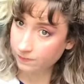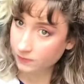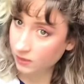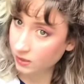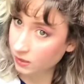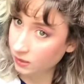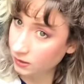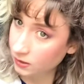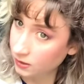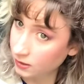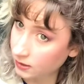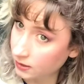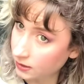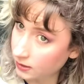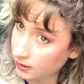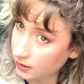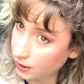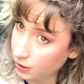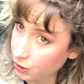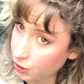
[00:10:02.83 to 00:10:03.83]

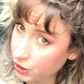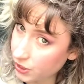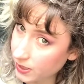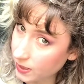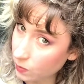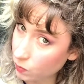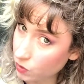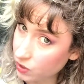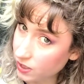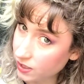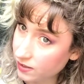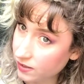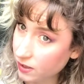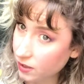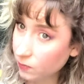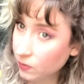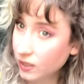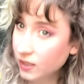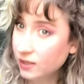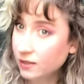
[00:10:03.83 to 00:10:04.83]
Do you see what it's
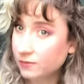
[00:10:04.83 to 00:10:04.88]
doing?